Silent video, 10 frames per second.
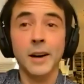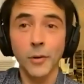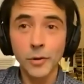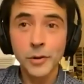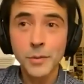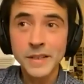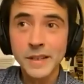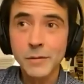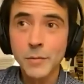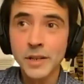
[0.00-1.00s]
All the best,
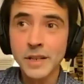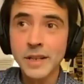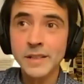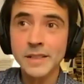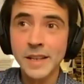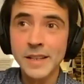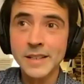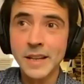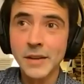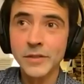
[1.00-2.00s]
everybody. Stay
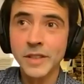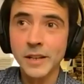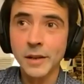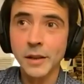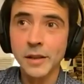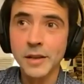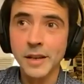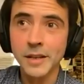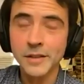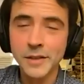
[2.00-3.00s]
safe, stay healthy,
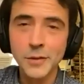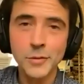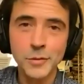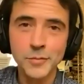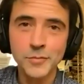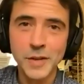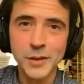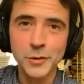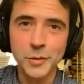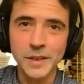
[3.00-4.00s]
and see you
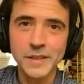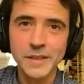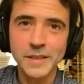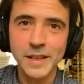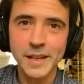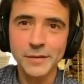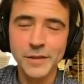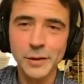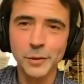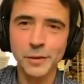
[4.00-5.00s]
in 2 weeks. And
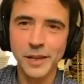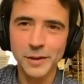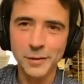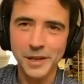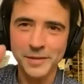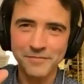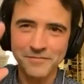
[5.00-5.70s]
Vito, thank you again.